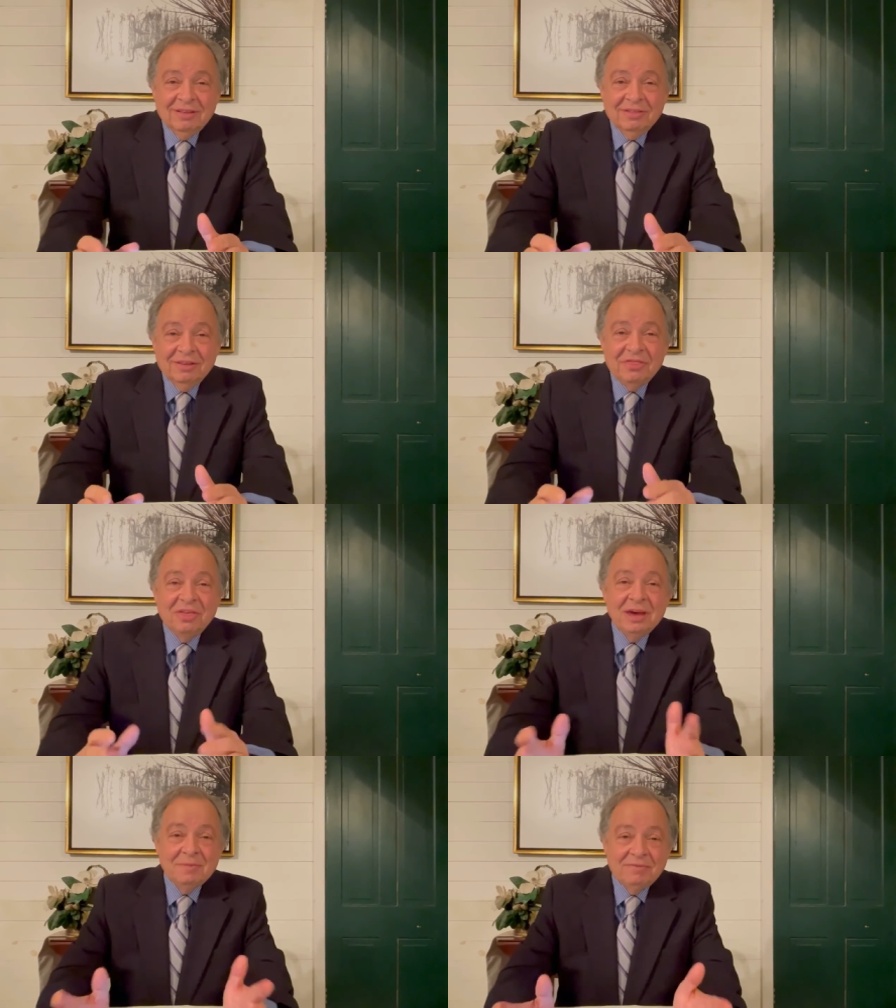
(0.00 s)
the
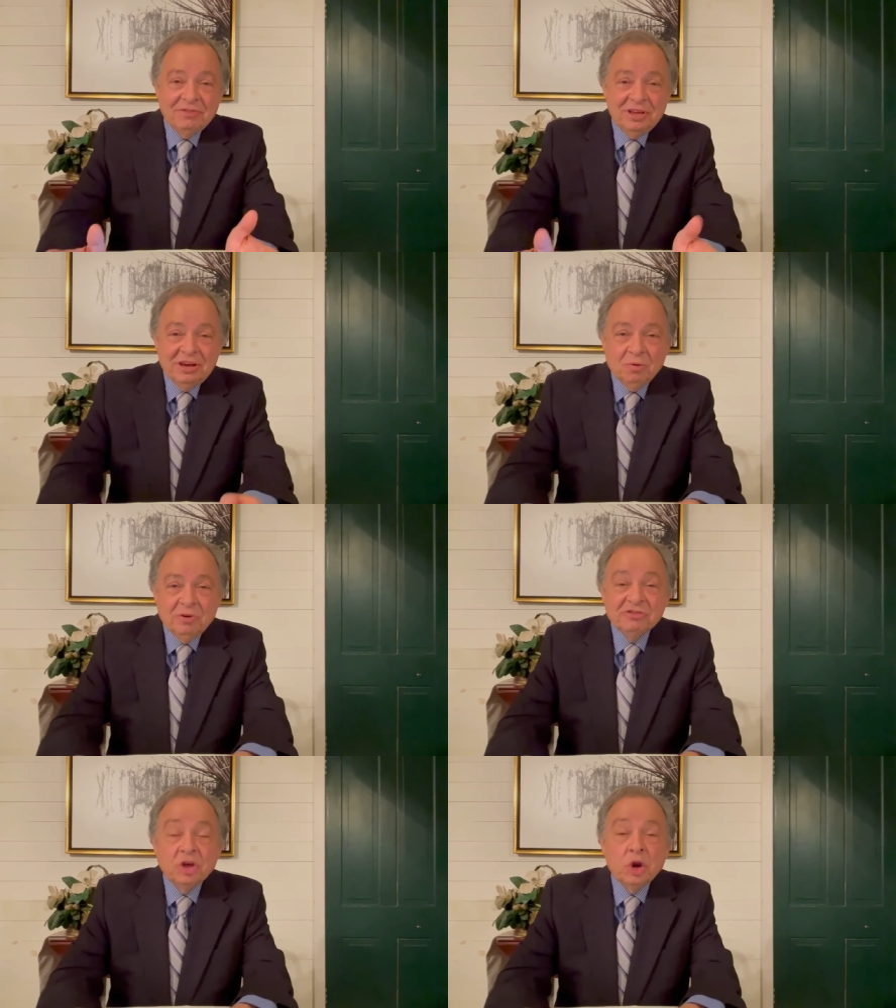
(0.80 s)
theme of the year
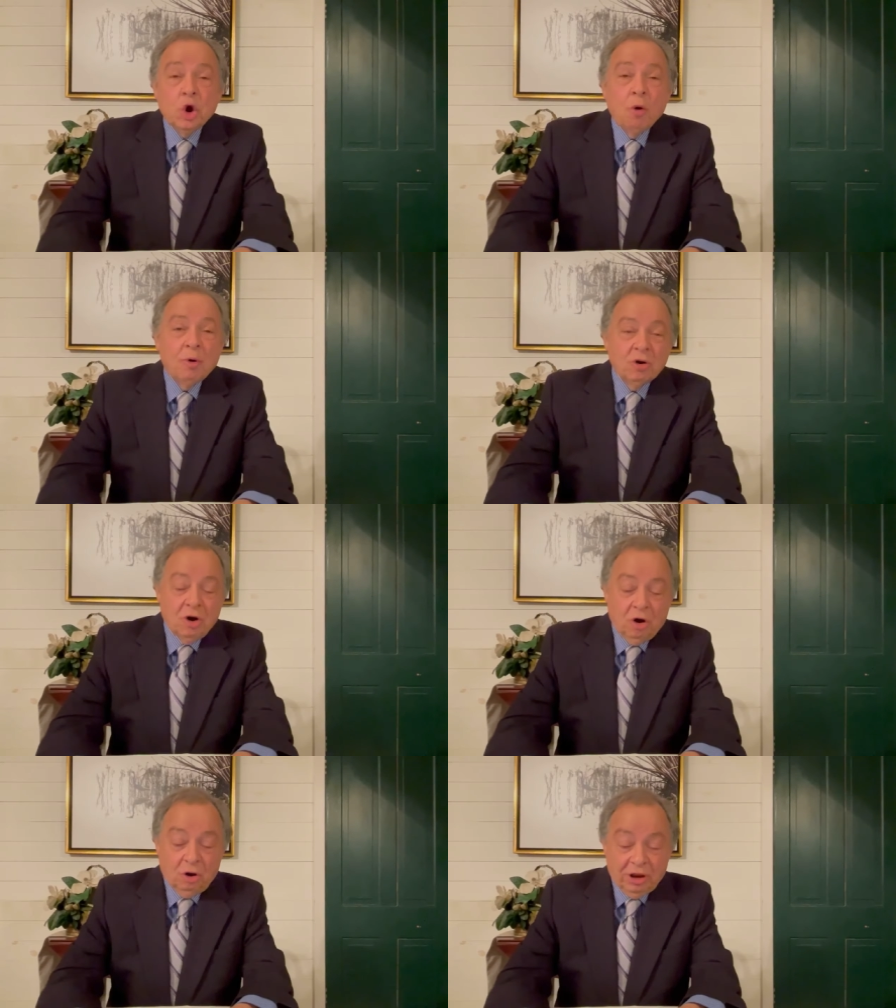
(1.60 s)
was The Noble
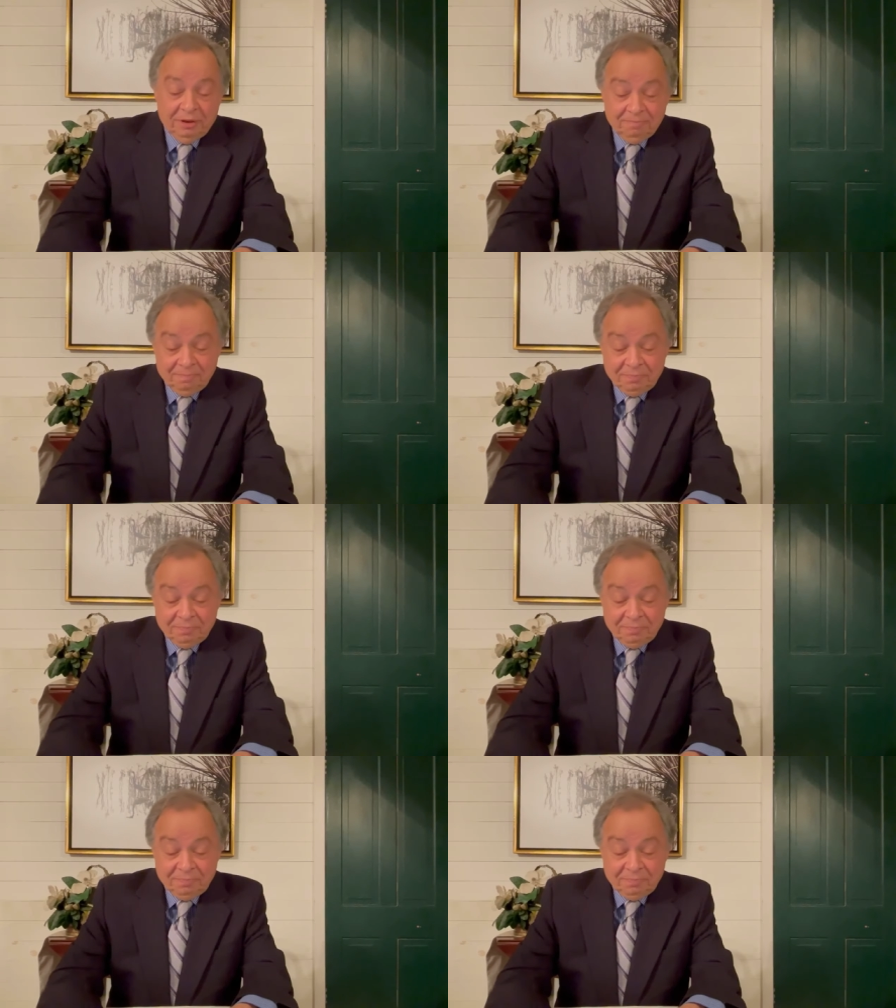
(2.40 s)
Calling.